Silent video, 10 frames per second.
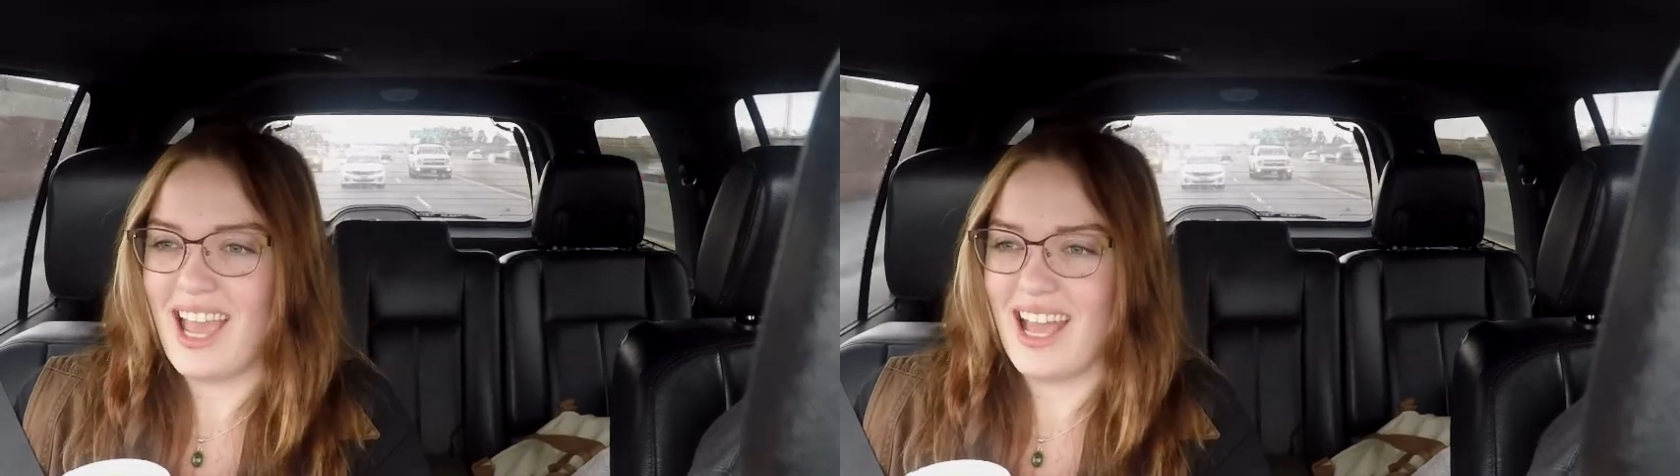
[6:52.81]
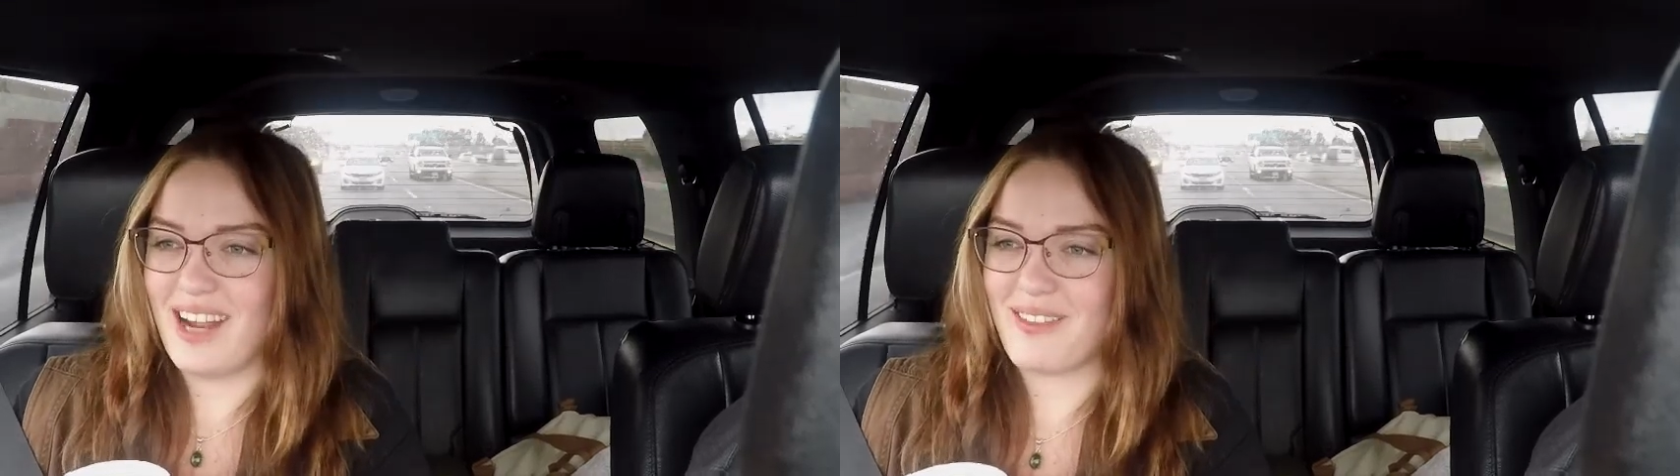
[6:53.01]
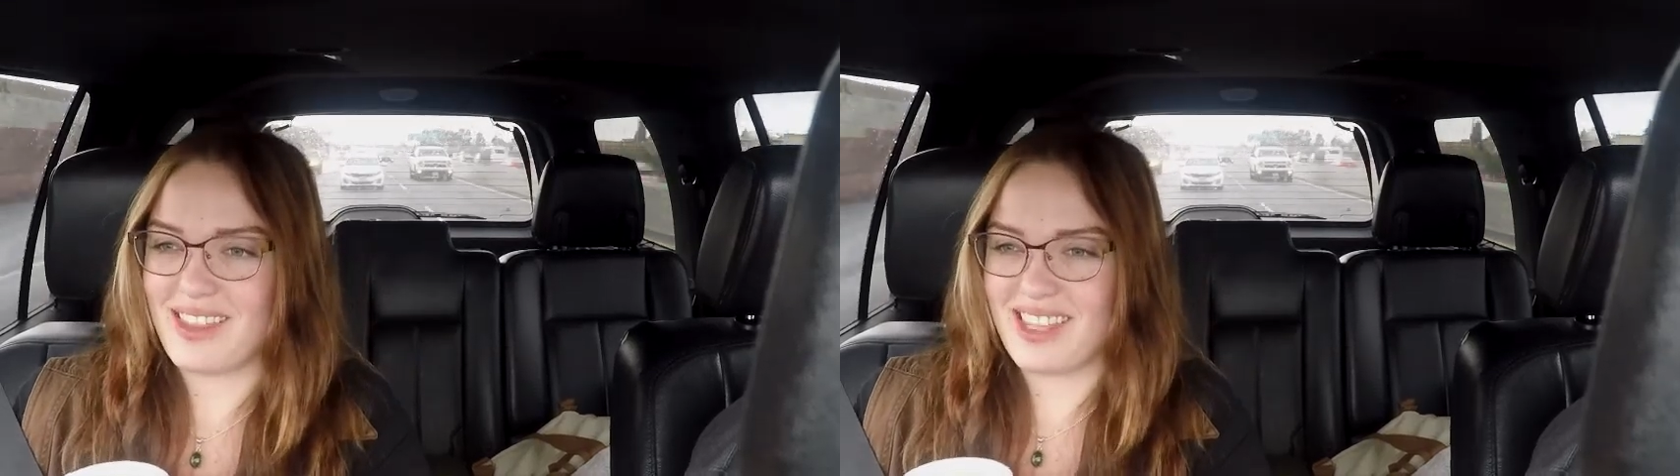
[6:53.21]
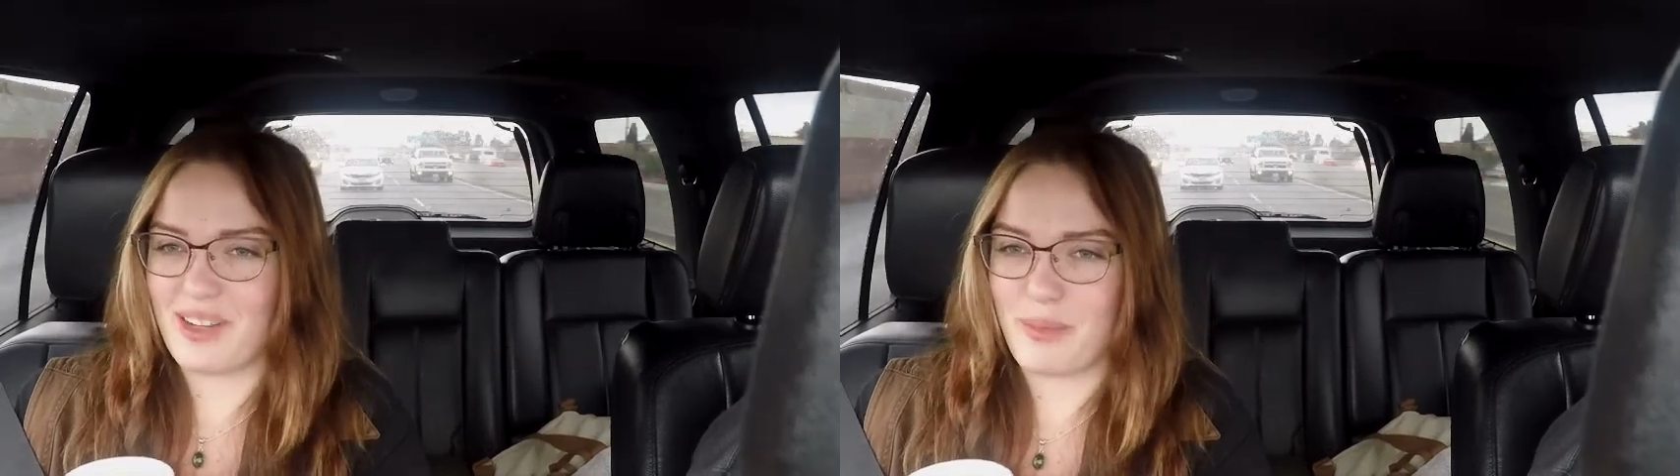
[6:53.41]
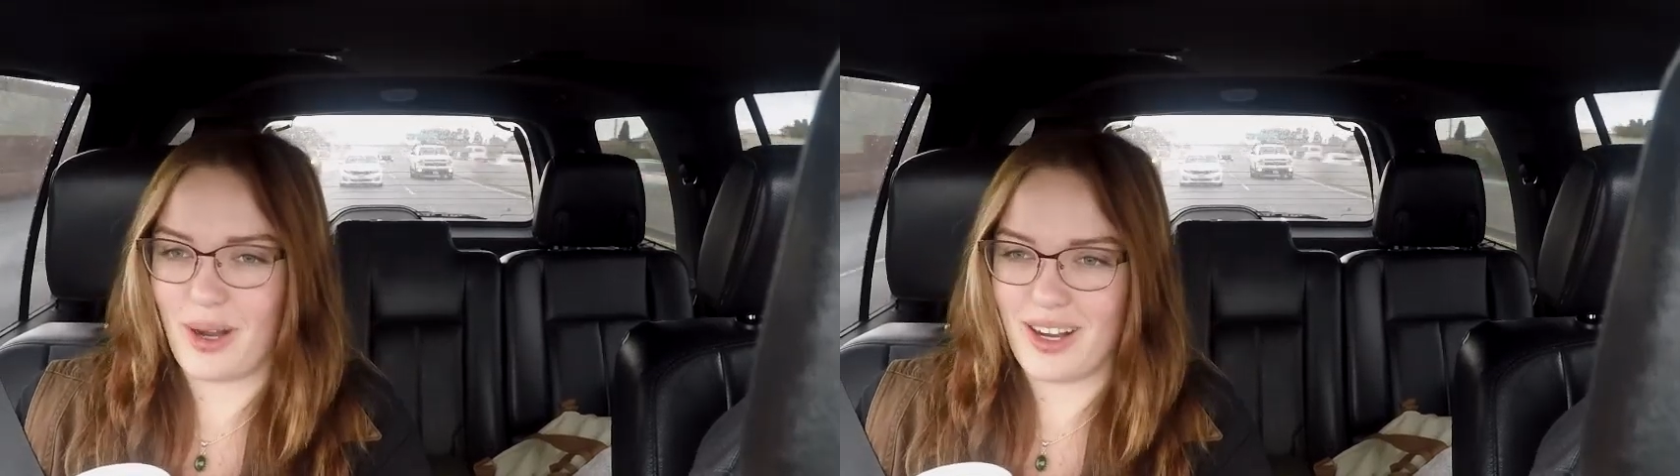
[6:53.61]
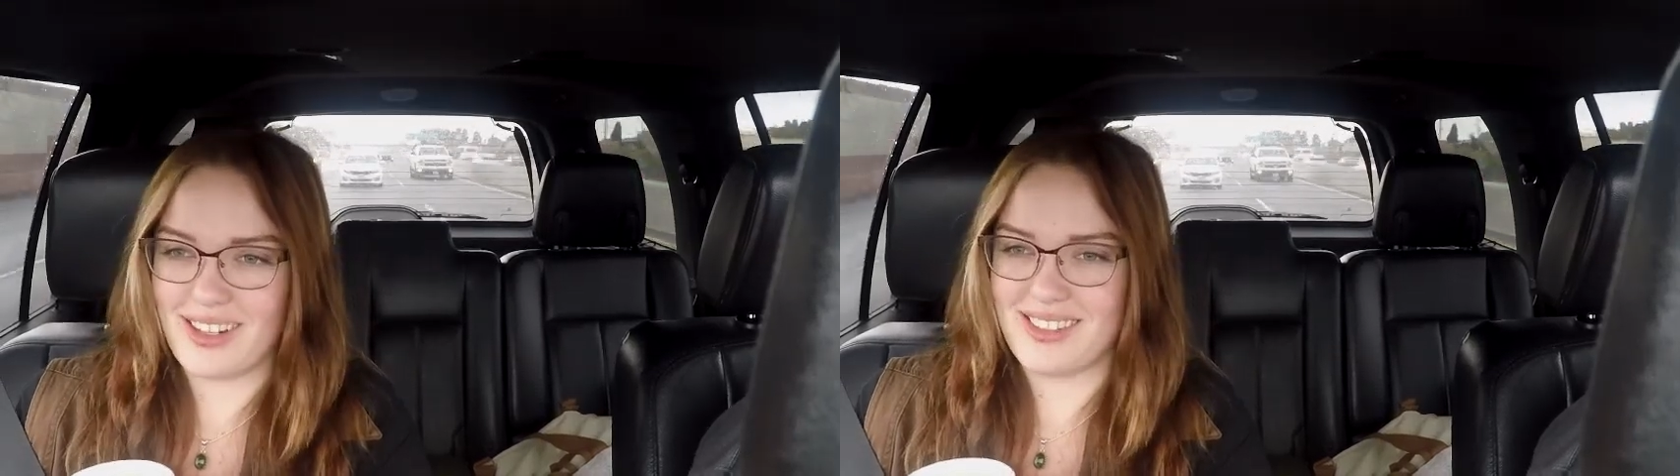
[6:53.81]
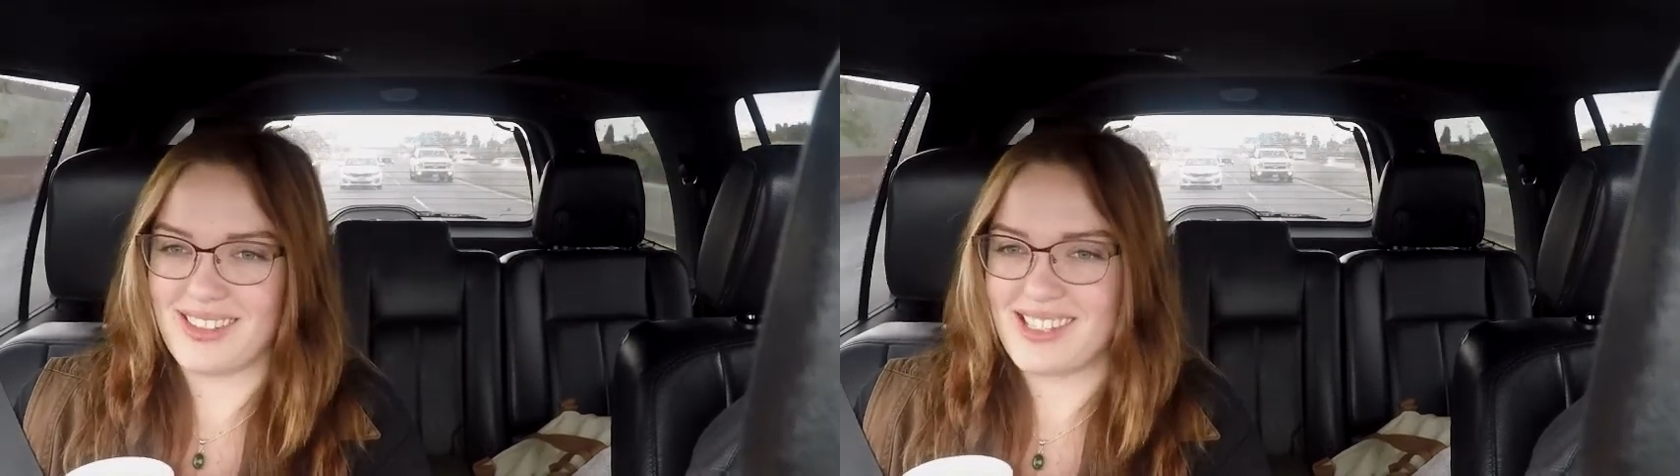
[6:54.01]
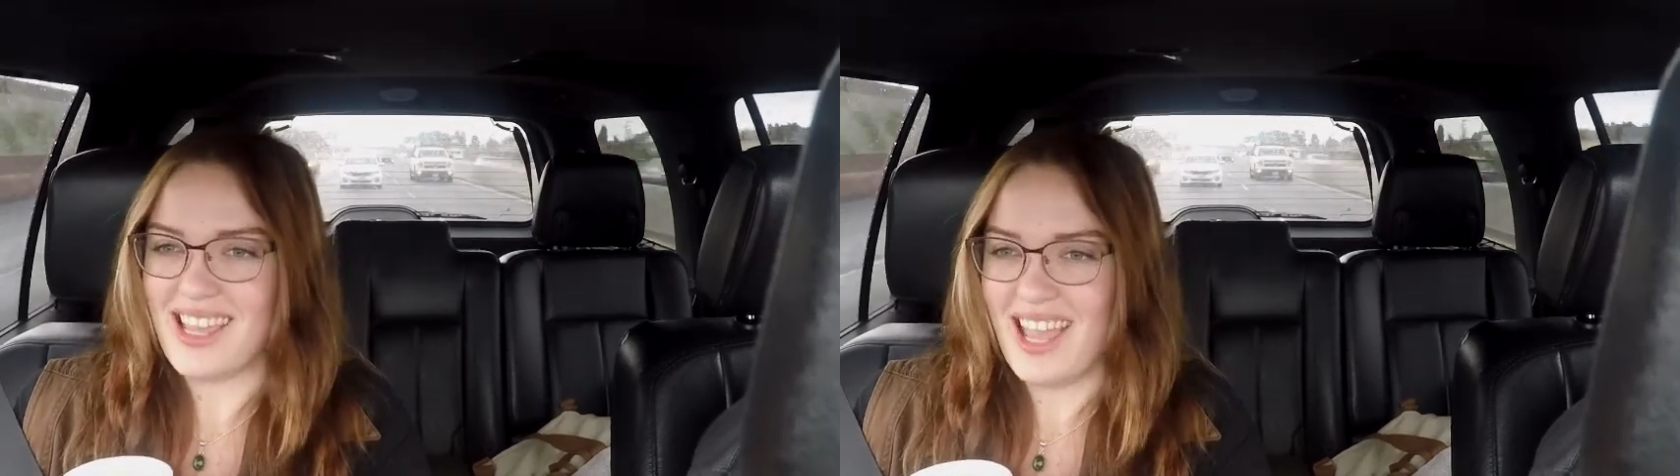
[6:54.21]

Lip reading: and everything burns,